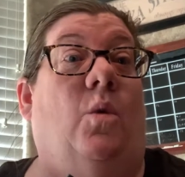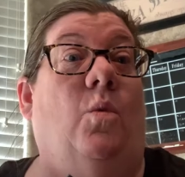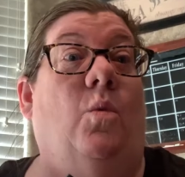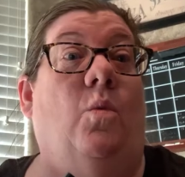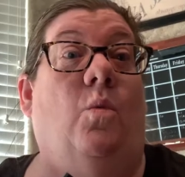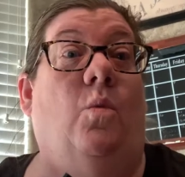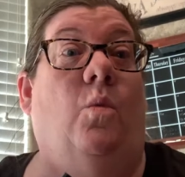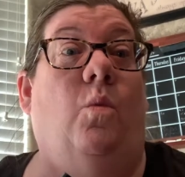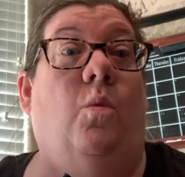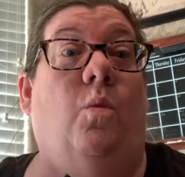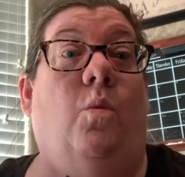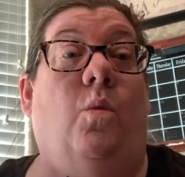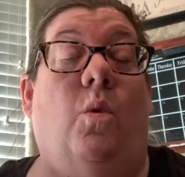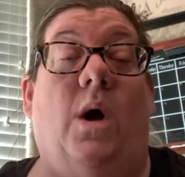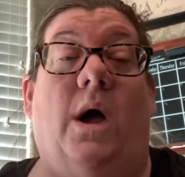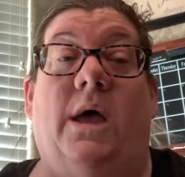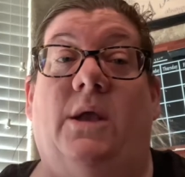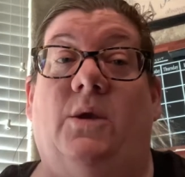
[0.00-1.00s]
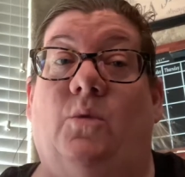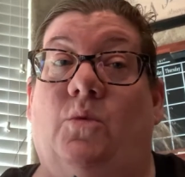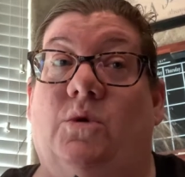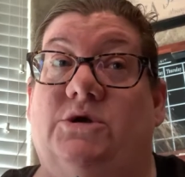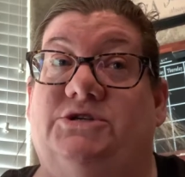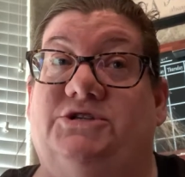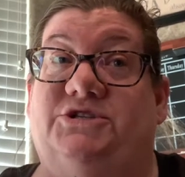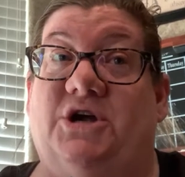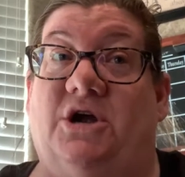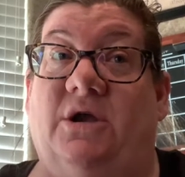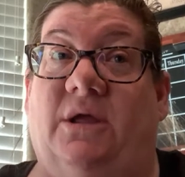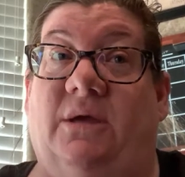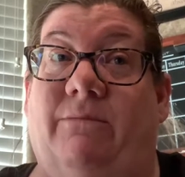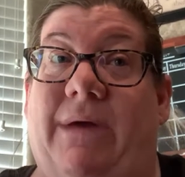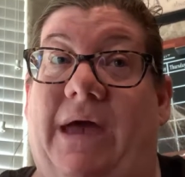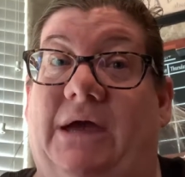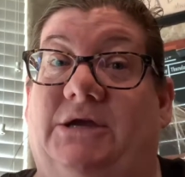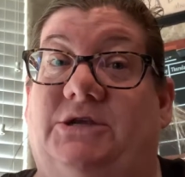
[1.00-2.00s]
what we're
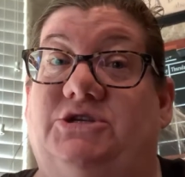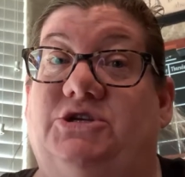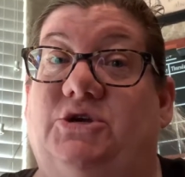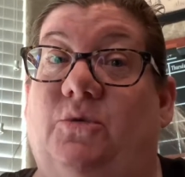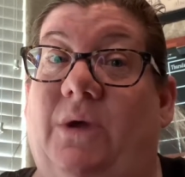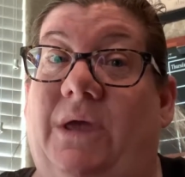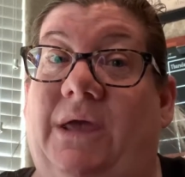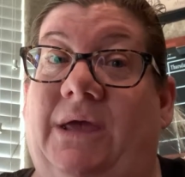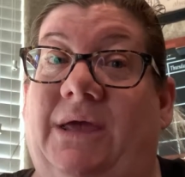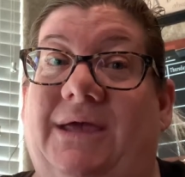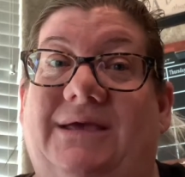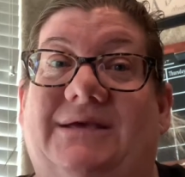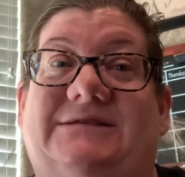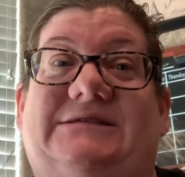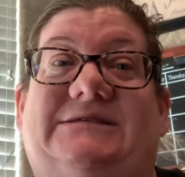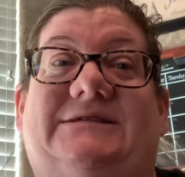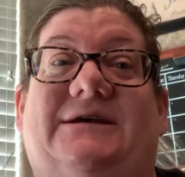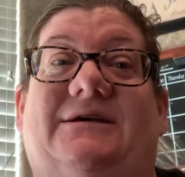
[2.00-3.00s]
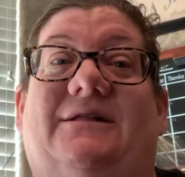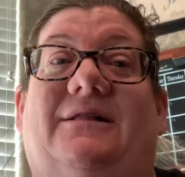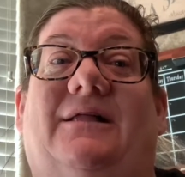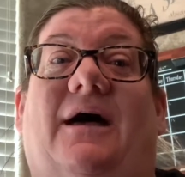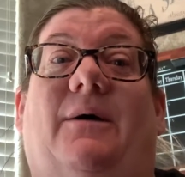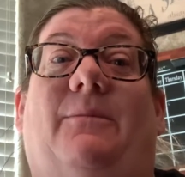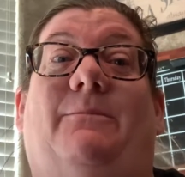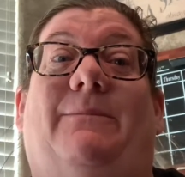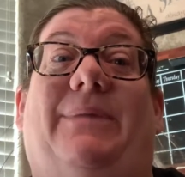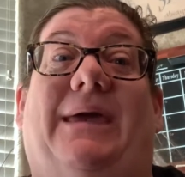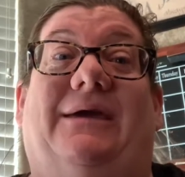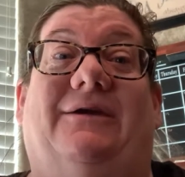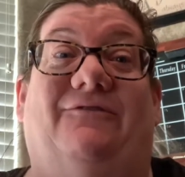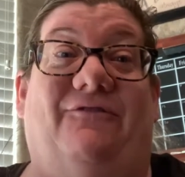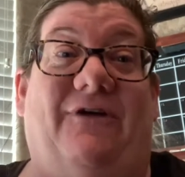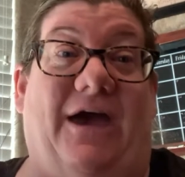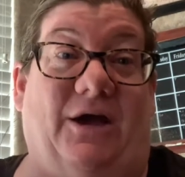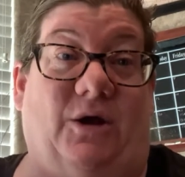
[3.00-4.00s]
starting back doing is still a big
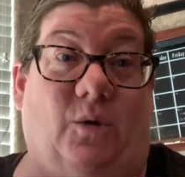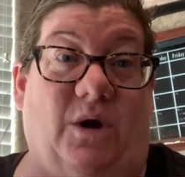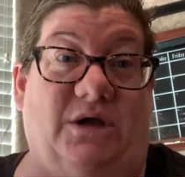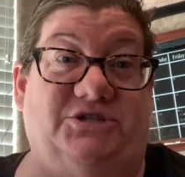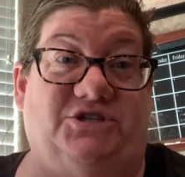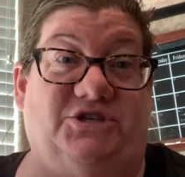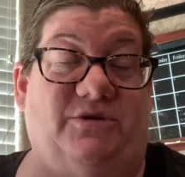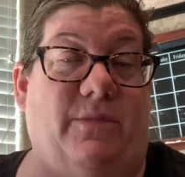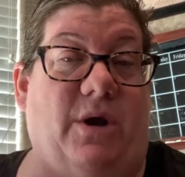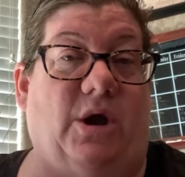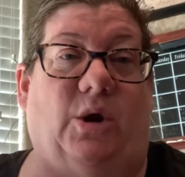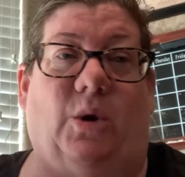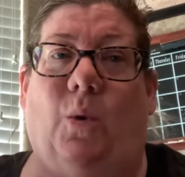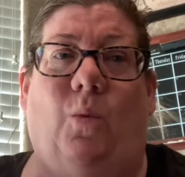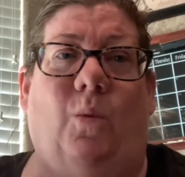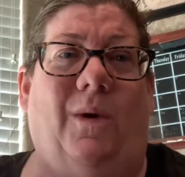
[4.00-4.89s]
fat question mark.